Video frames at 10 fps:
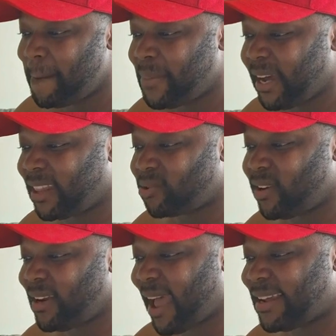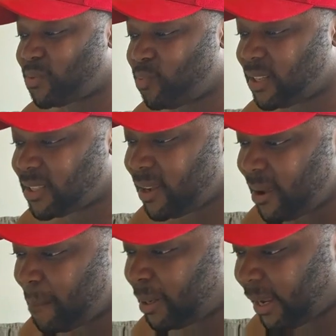but 3 nights was
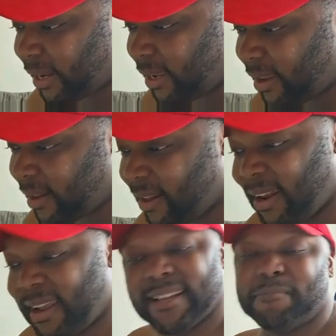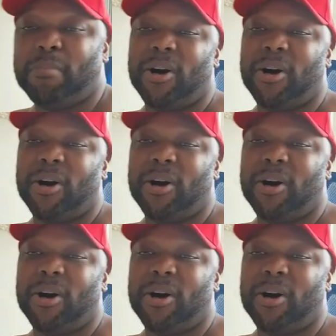plenty. Then it gets